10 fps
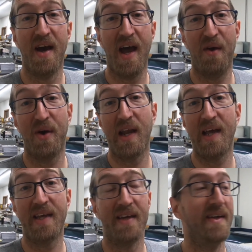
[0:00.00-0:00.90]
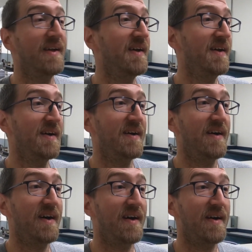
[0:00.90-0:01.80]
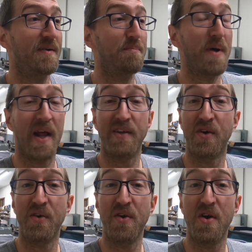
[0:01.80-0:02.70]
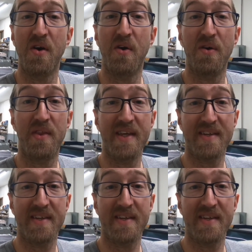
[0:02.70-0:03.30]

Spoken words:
how I like it. But I don't know the